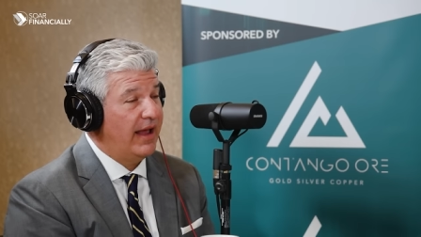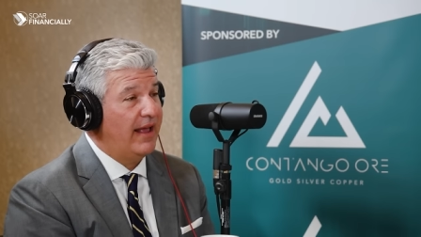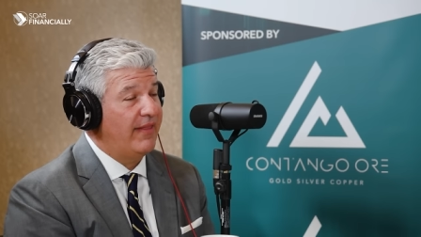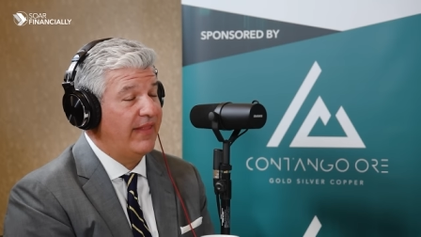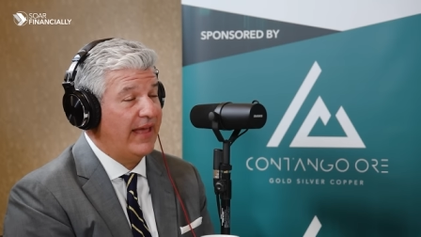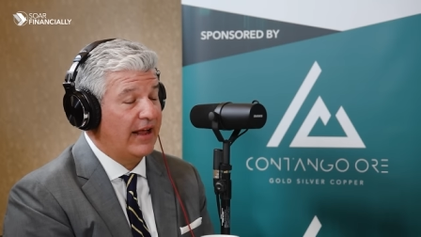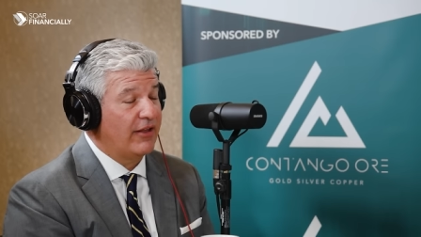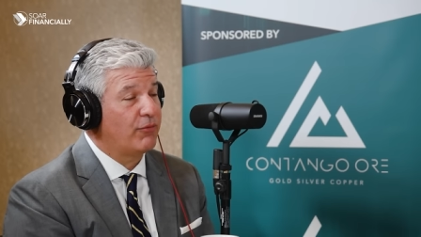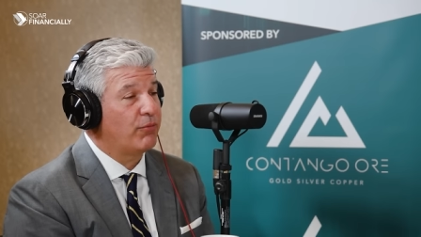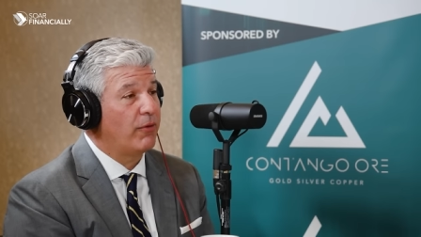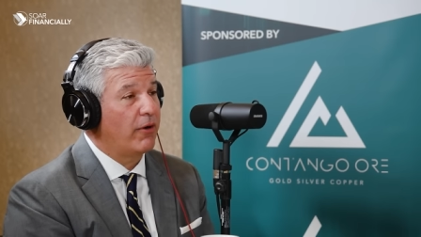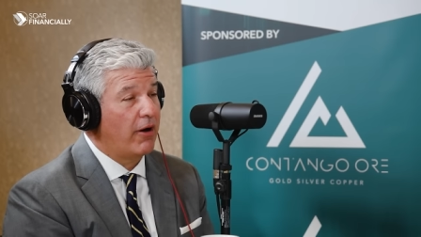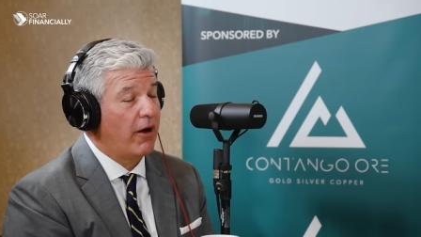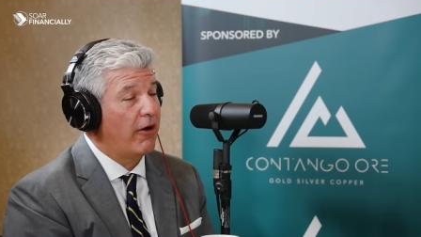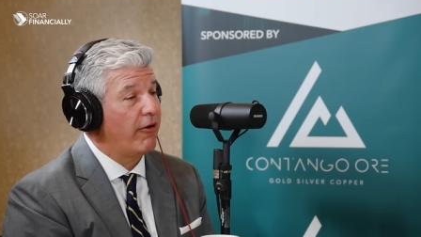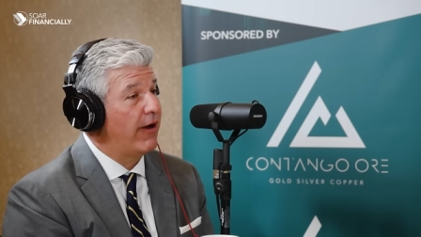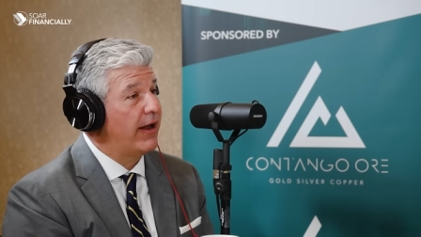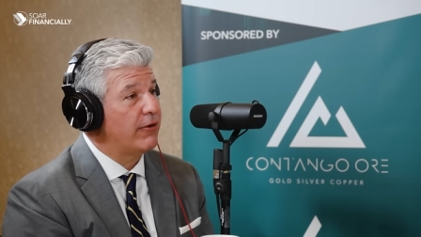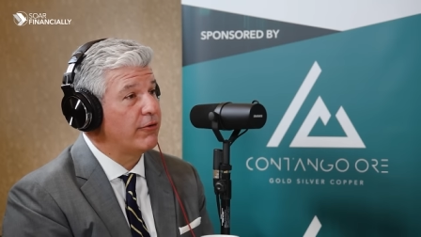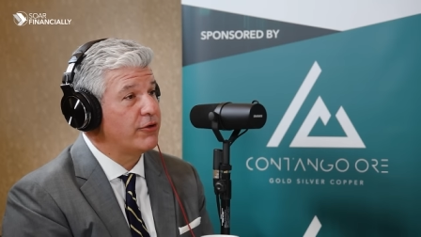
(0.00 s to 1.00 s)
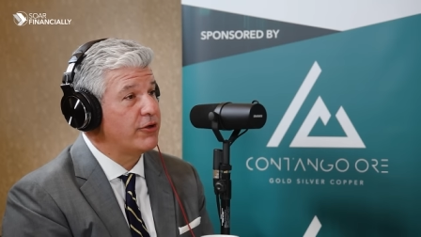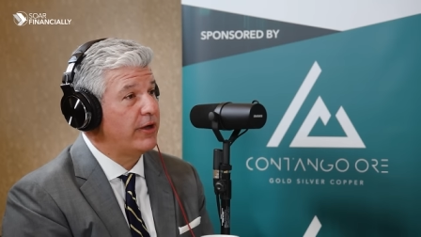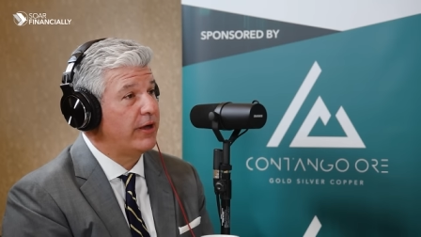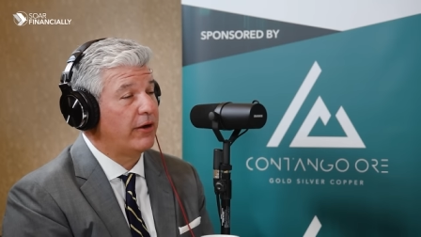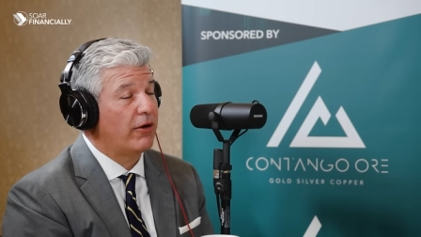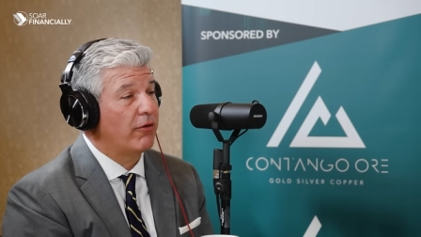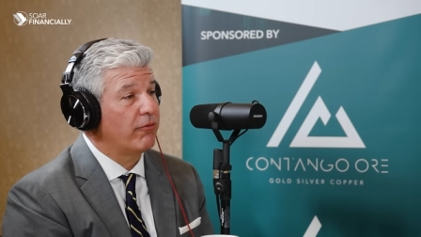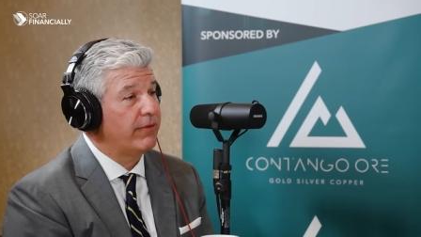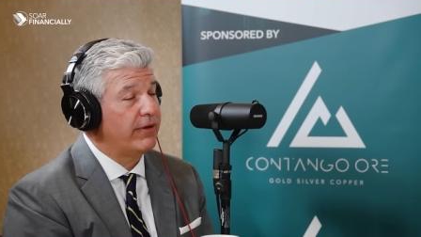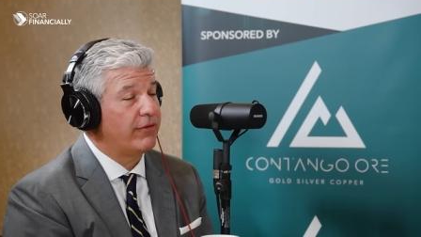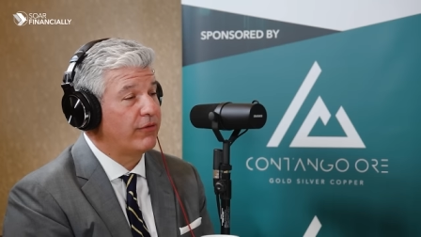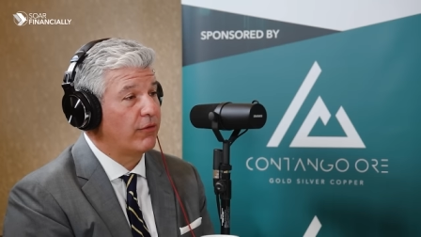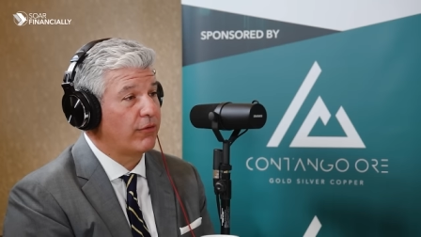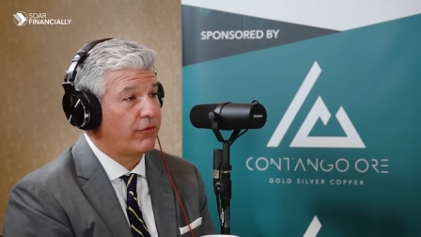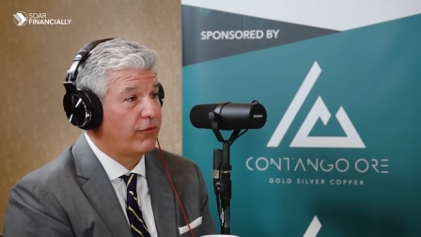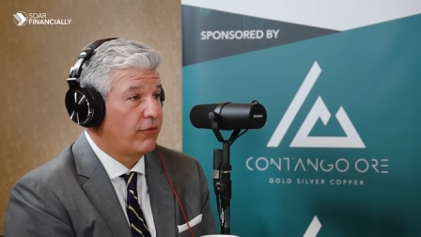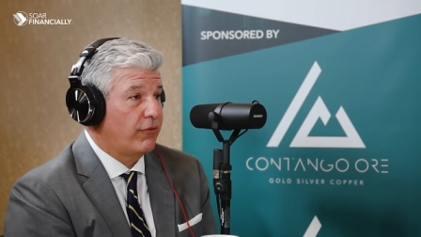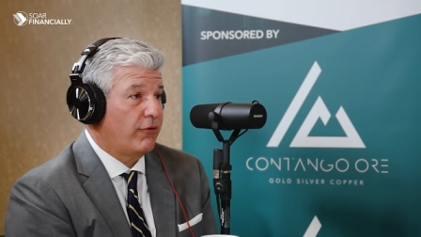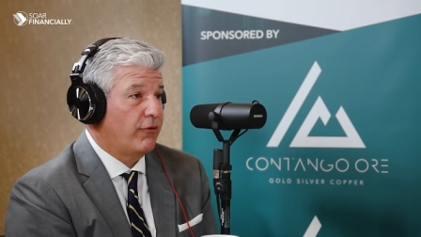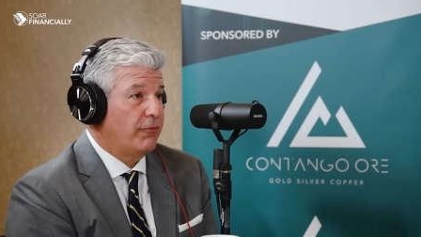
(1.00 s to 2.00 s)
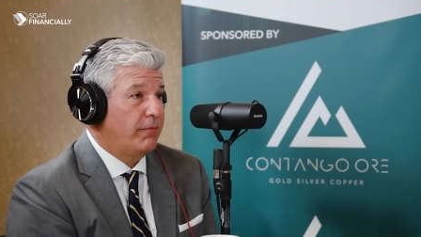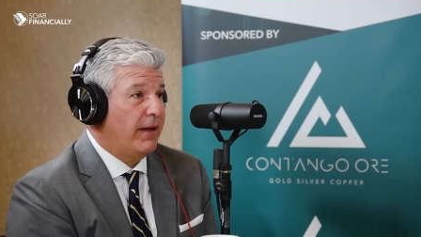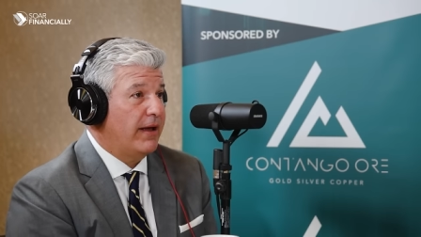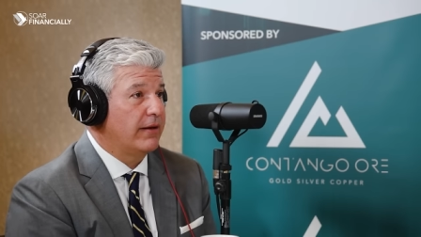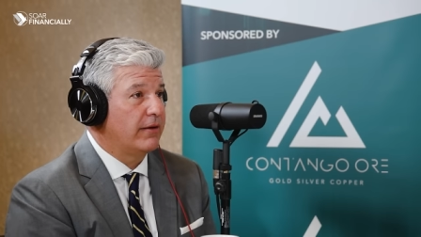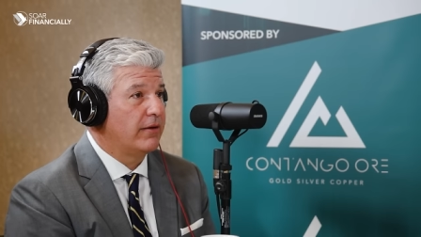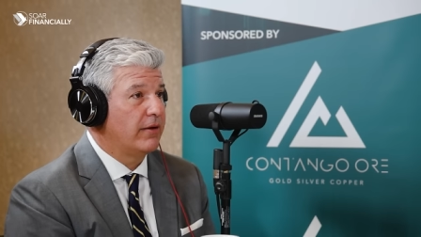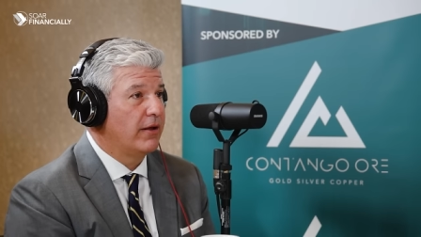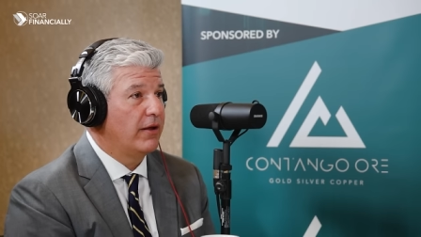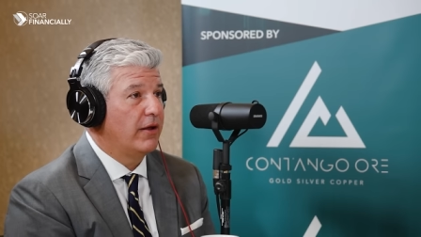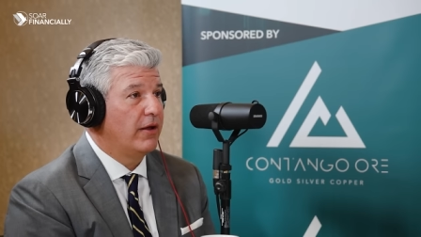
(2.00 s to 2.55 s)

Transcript: And that's where our energy and our resources are spent.